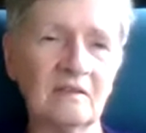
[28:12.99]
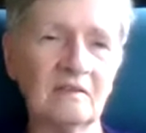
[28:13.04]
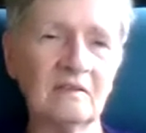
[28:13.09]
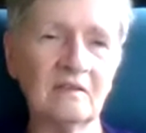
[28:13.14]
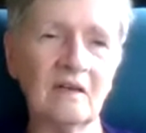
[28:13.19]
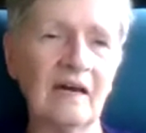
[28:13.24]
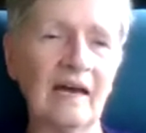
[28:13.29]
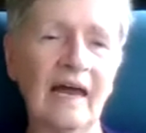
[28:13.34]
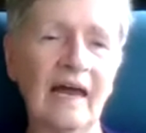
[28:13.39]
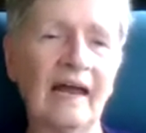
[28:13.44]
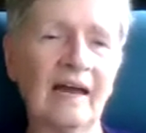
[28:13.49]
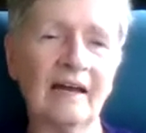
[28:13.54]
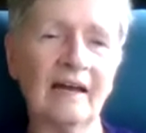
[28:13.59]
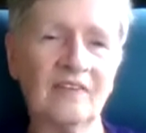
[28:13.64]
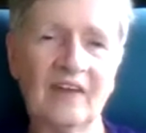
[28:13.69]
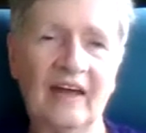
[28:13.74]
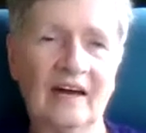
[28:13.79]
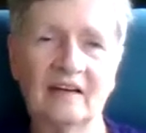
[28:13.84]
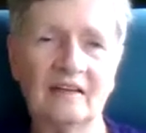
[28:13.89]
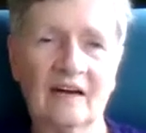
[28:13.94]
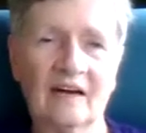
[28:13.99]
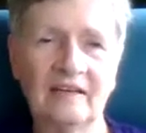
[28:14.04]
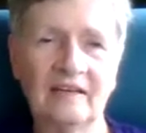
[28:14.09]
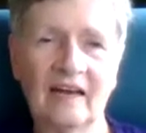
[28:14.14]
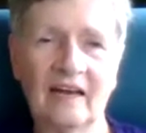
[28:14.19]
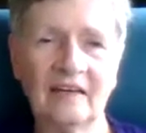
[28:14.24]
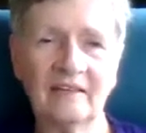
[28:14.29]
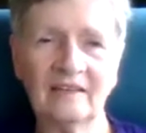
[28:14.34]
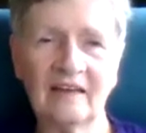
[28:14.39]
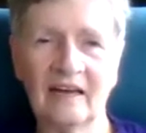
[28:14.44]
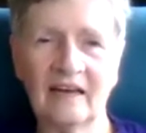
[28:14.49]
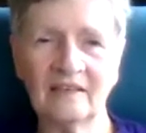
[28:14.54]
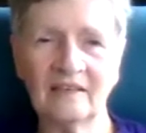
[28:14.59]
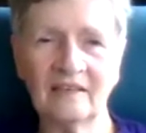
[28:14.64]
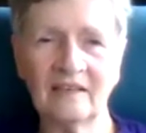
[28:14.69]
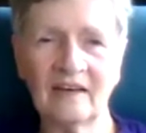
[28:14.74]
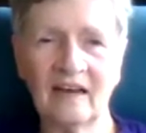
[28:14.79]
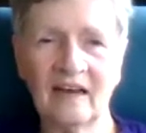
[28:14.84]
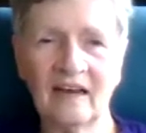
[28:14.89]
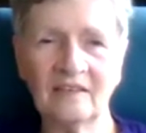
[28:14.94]
laying there
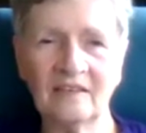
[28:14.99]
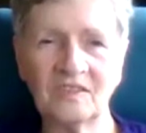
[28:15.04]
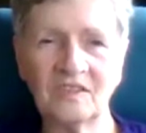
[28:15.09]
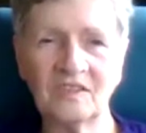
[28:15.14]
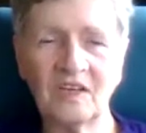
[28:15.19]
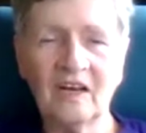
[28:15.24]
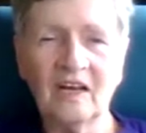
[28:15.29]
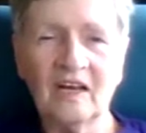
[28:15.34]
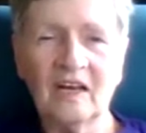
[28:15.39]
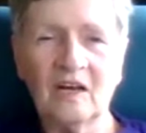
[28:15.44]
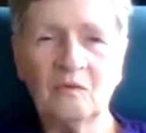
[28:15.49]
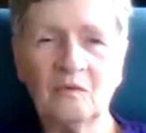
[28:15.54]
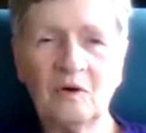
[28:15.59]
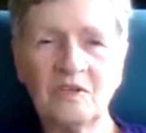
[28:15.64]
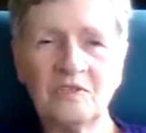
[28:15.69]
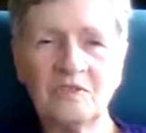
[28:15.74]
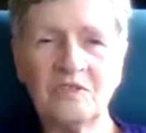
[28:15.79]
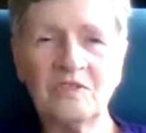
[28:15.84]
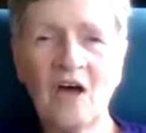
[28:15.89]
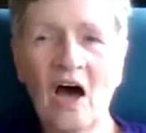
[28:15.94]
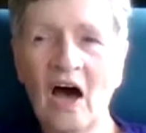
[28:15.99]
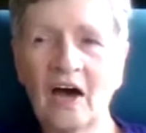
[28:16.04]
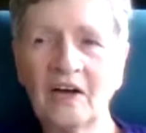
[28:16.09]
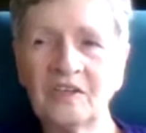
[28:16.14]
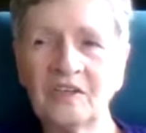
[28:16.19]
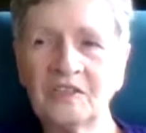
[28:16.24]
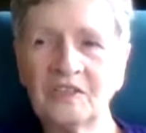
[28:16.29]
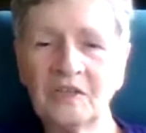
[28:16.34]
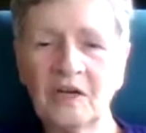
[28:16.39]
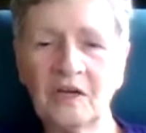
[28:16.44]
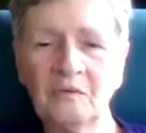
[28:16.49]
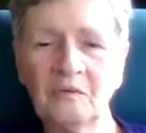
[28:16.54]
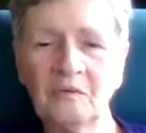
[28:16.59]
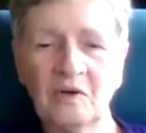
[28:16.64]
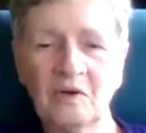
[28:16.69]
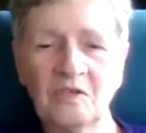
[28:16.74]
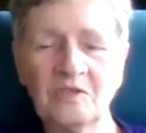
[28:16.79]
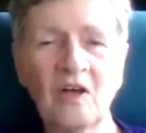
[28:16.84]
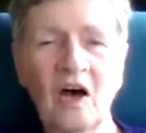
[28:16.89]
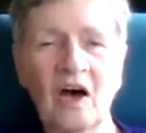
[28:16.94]
and was
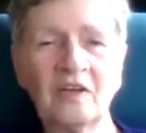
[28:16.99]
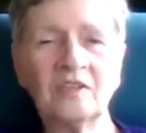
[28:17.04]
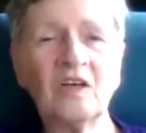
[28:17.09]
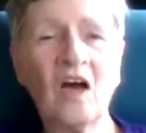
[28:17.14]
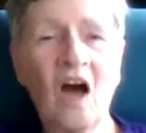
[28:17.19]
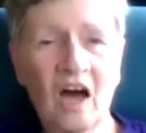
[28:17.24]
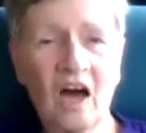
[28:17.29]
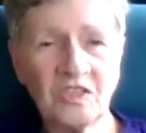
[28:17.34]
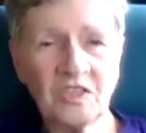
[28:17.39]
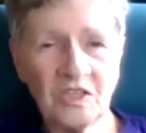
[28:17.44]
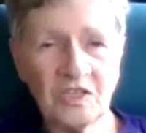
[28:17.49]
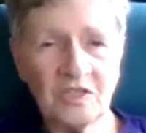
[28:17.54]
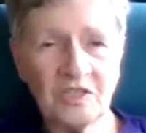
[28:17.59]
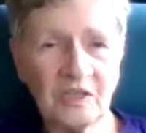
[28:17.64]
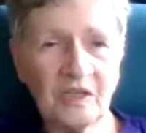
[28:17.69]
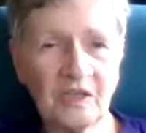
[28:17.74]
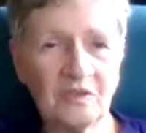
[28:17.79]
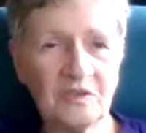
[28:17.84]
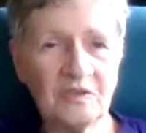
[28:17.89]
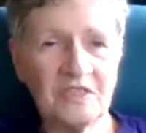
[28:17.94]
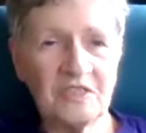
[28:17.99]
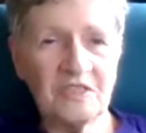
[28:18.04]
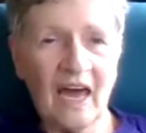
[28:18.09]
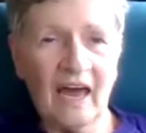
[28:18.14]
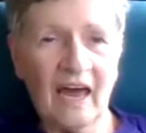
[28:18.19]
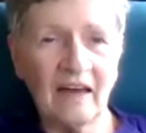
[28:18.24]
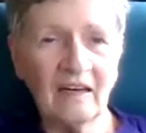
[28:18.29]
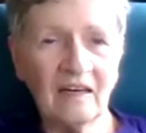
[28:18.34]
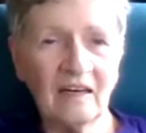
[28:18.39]
not conscious, you could say.